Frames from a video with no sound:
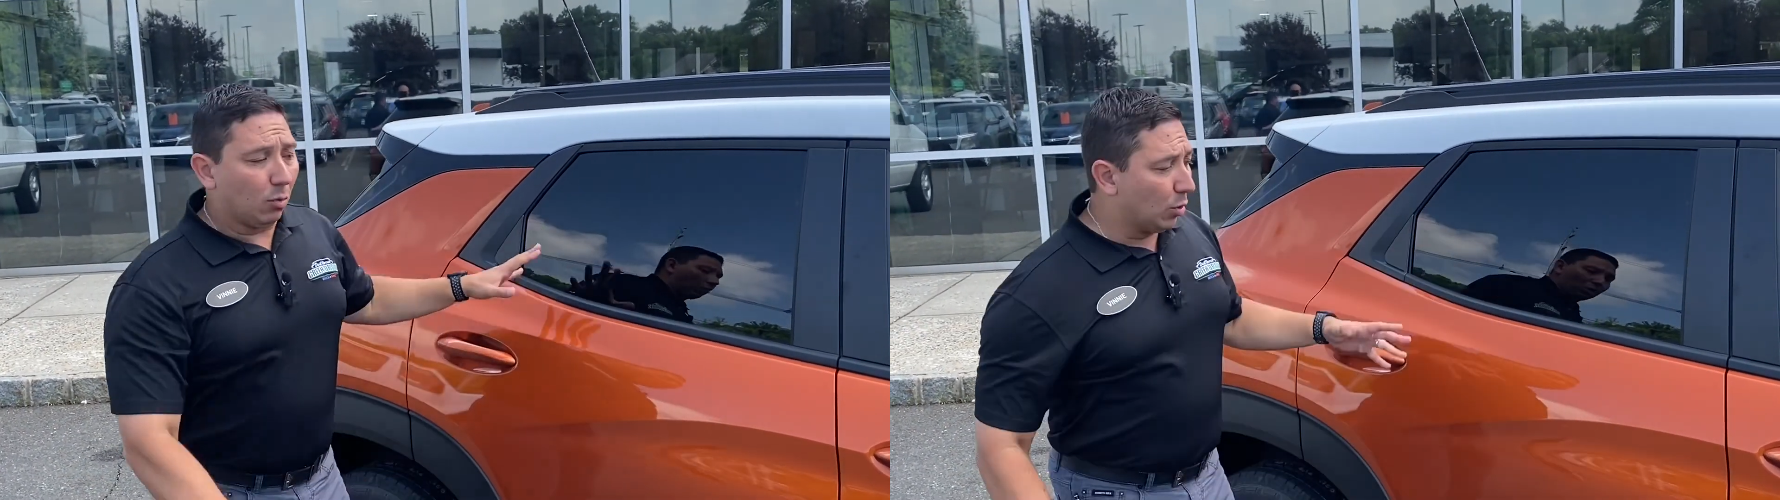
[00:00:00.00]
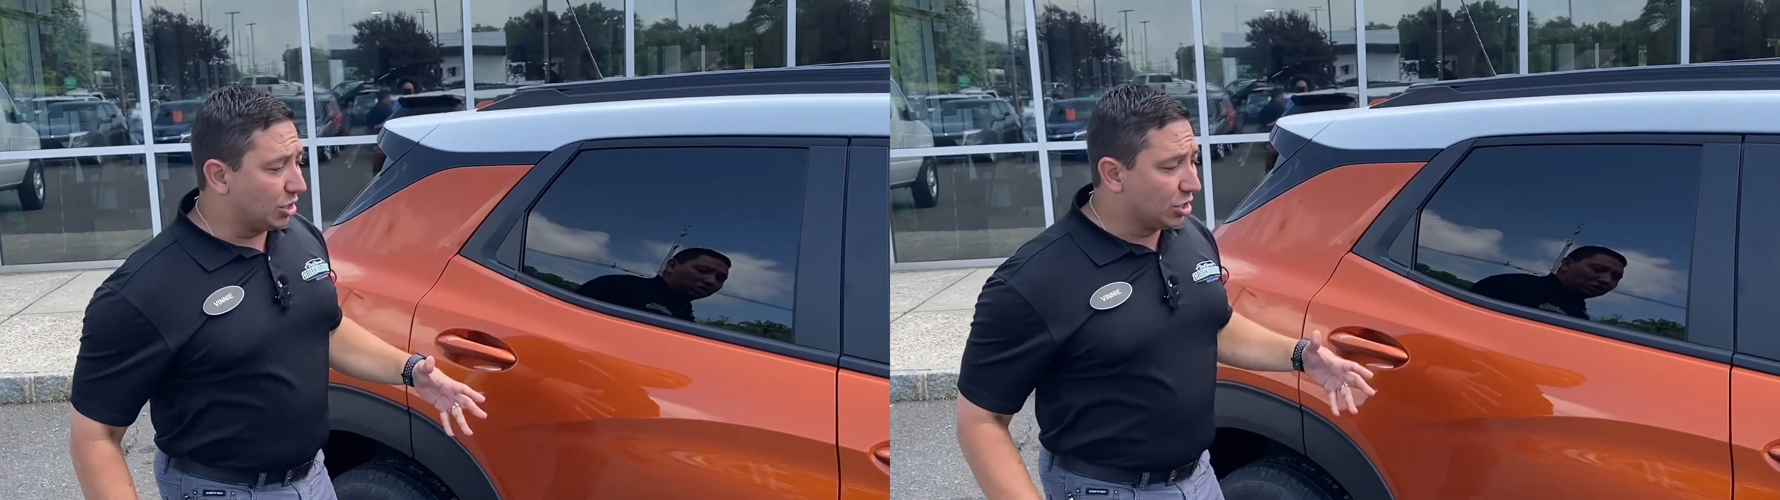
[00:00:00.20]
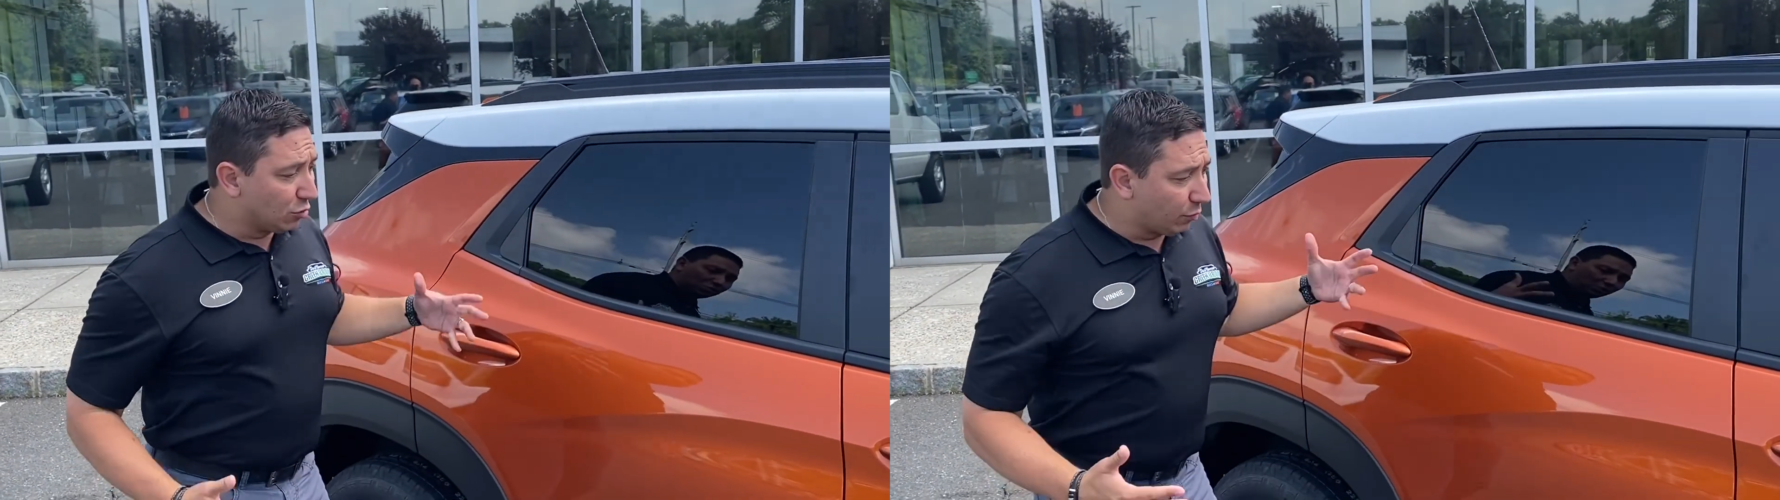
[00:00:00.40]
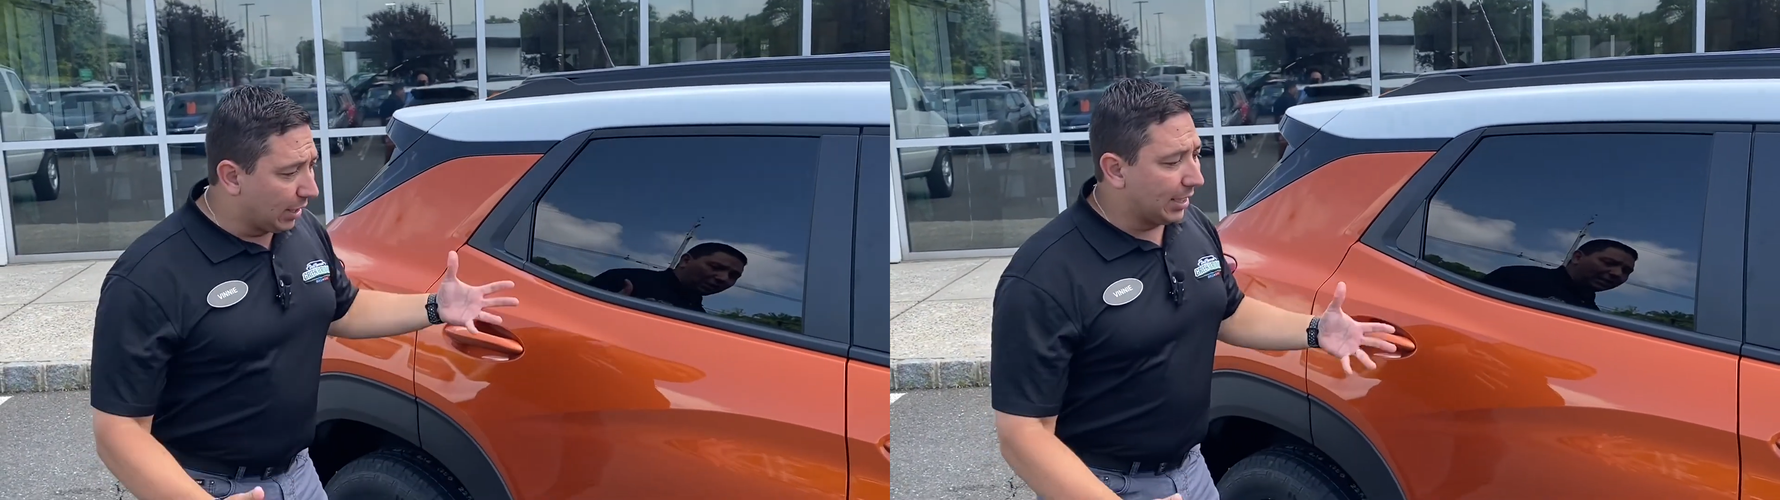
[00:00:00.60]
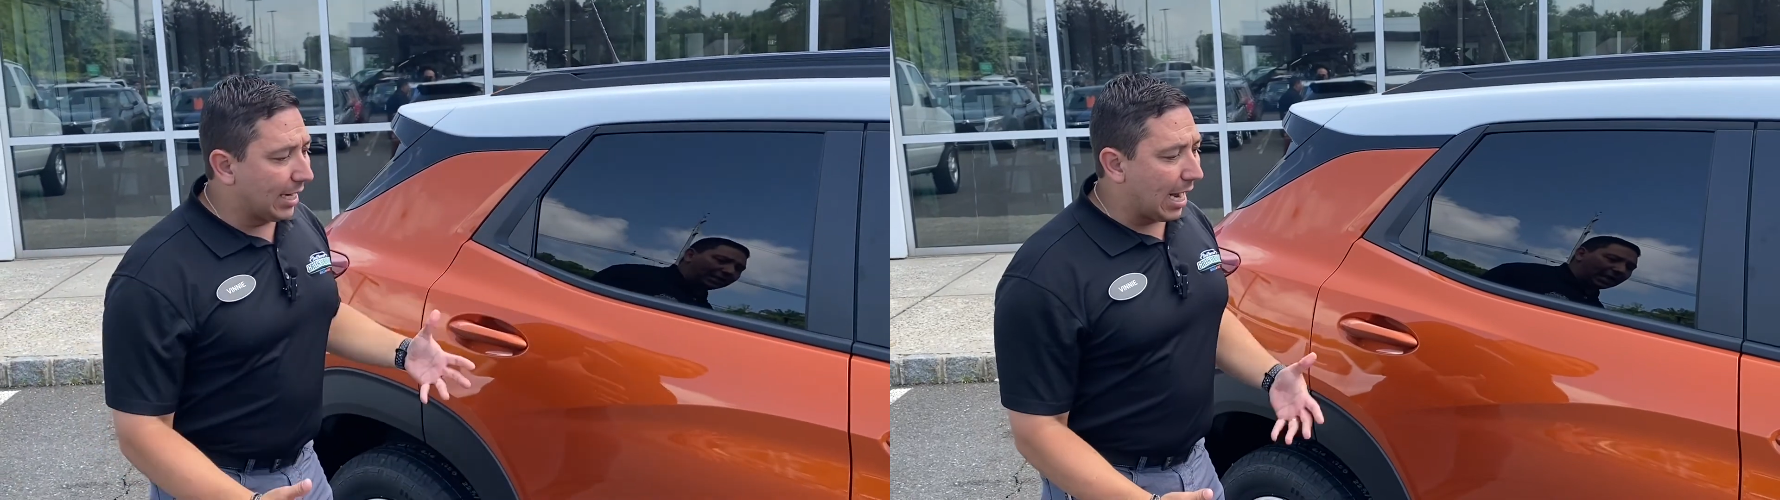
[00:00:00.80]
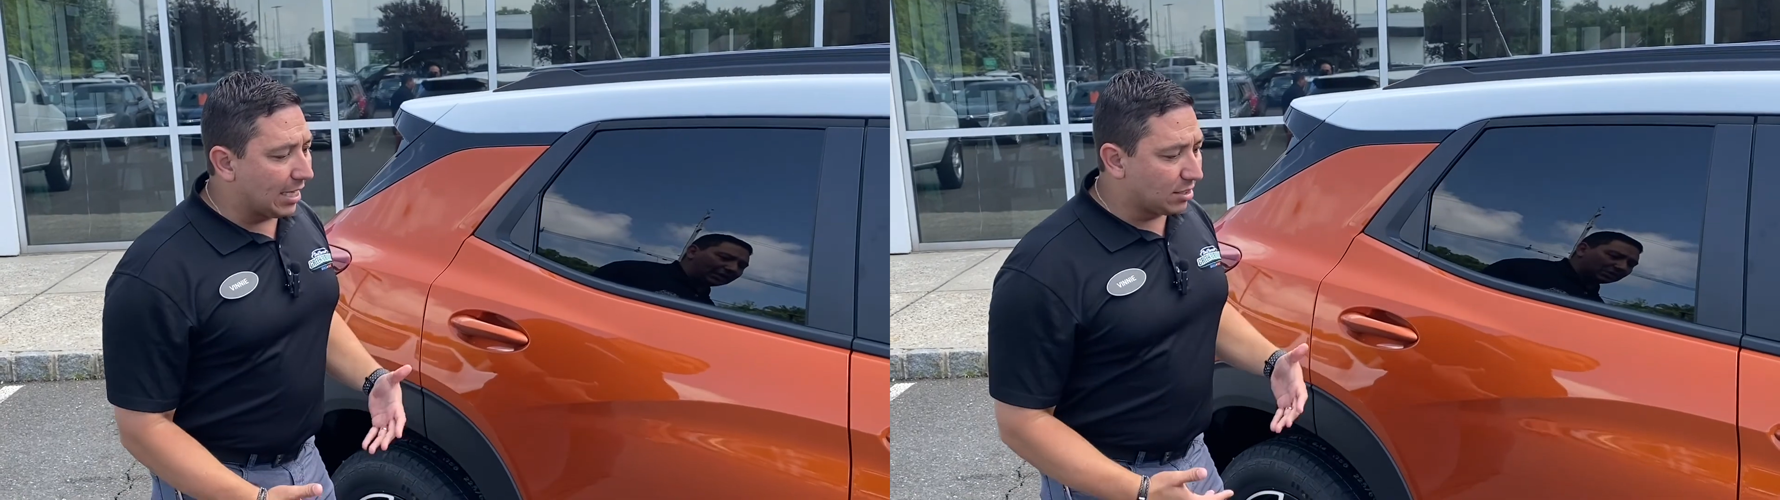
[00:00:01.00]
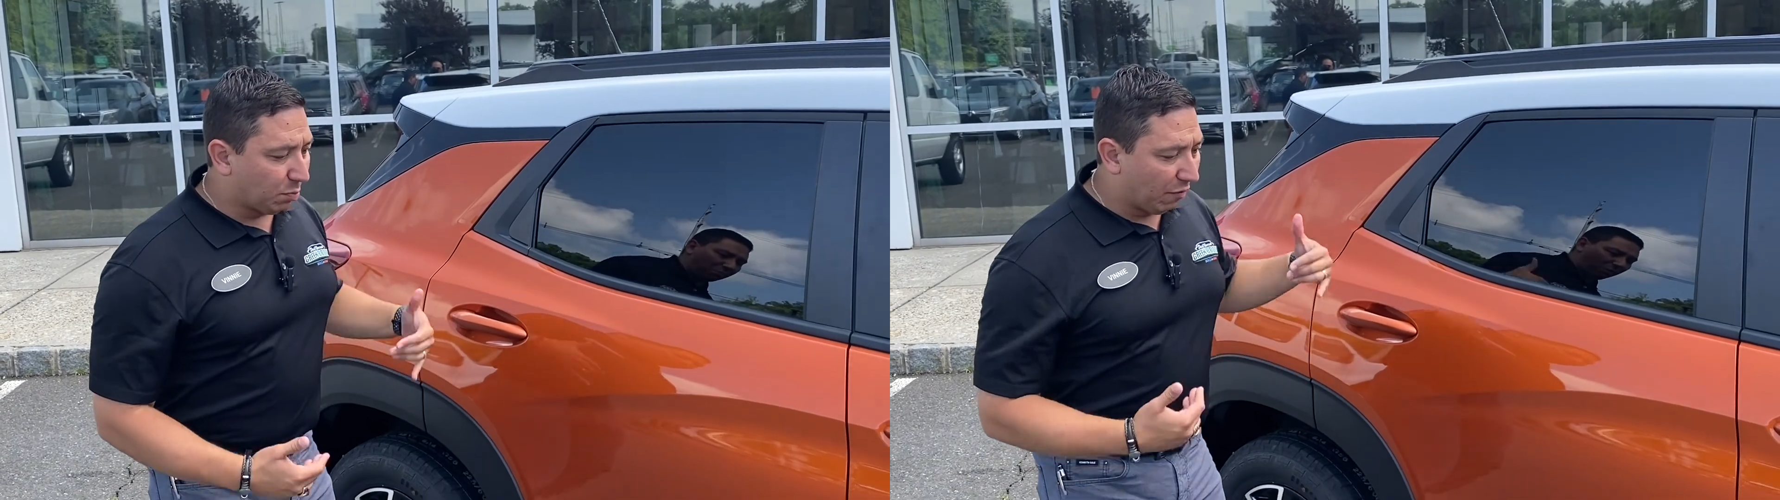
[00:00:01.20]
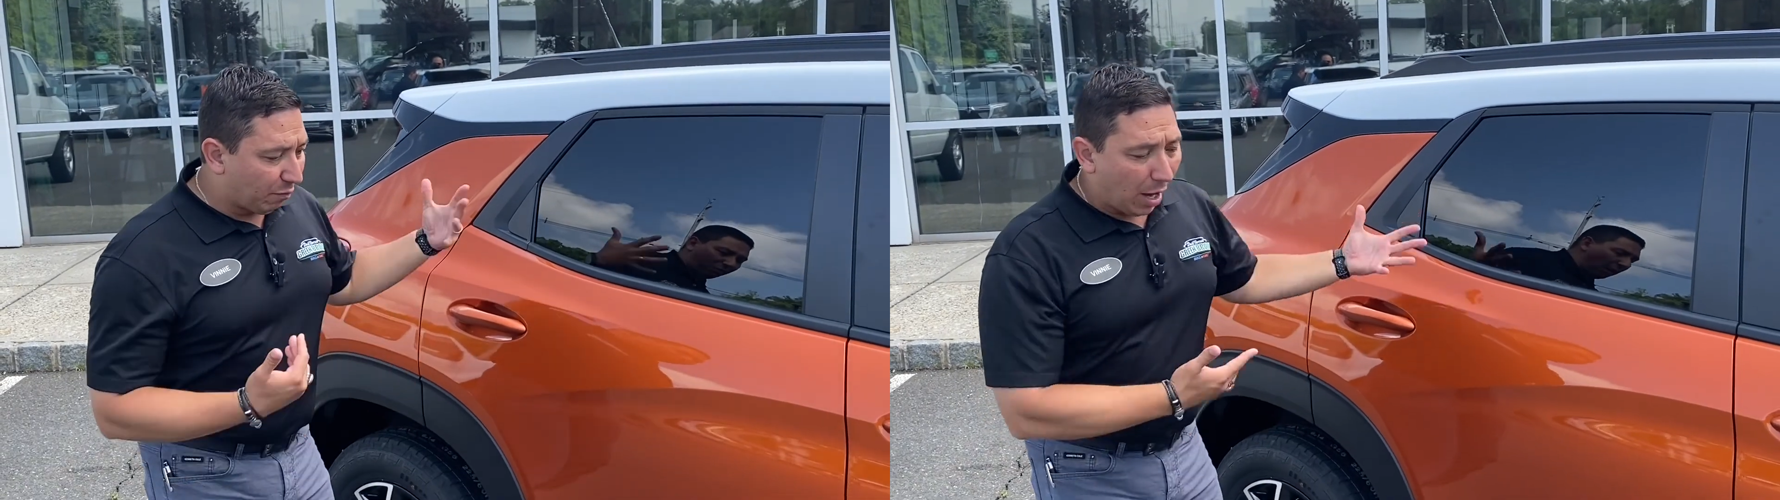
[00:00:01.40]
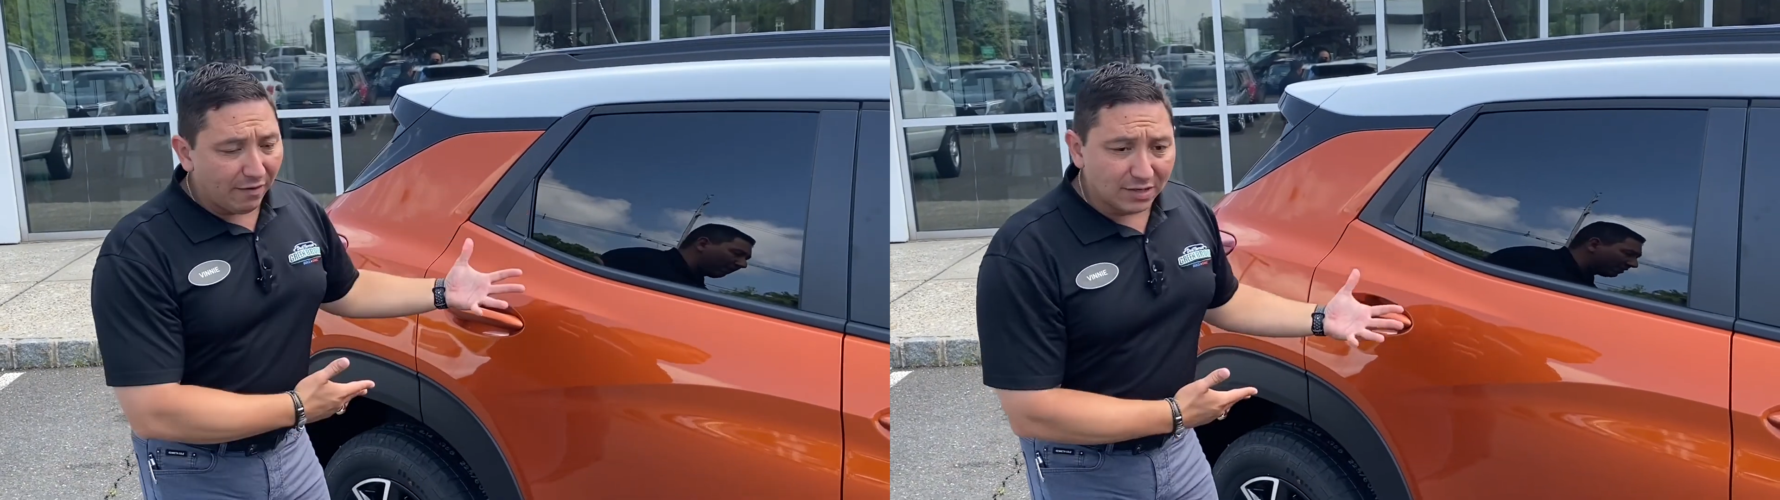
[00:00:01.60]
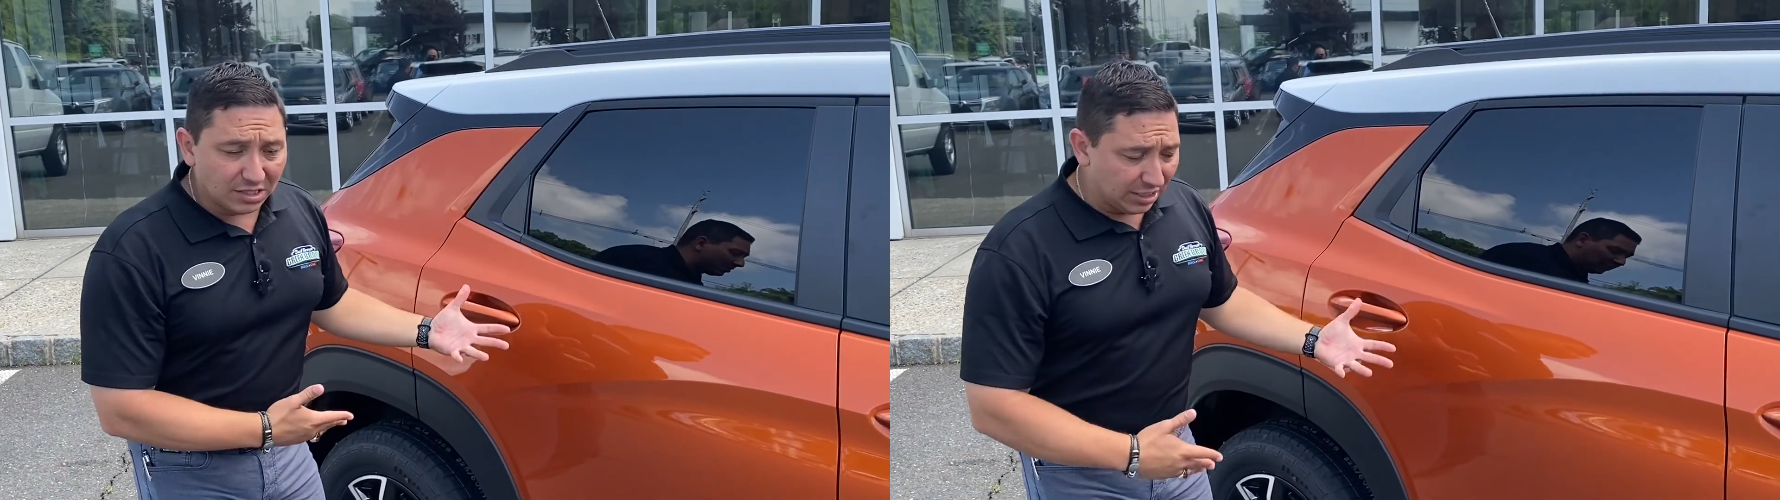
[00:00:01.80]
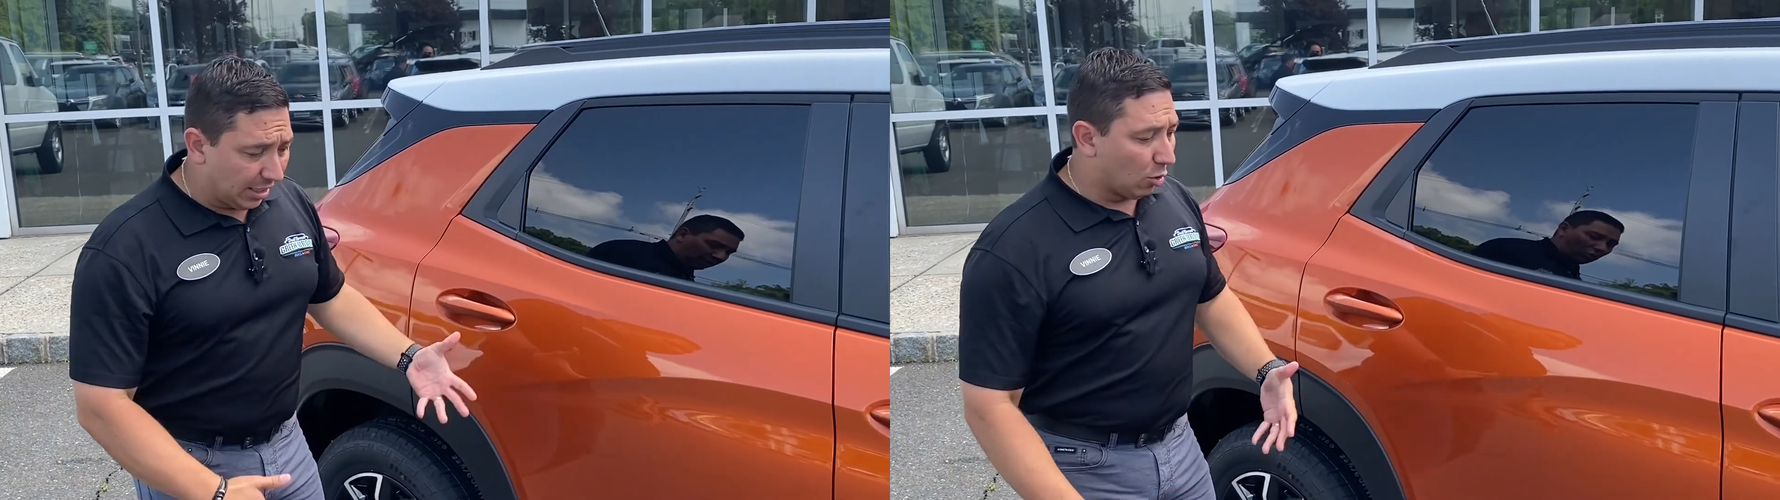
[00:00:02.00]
which is really nice for privacy,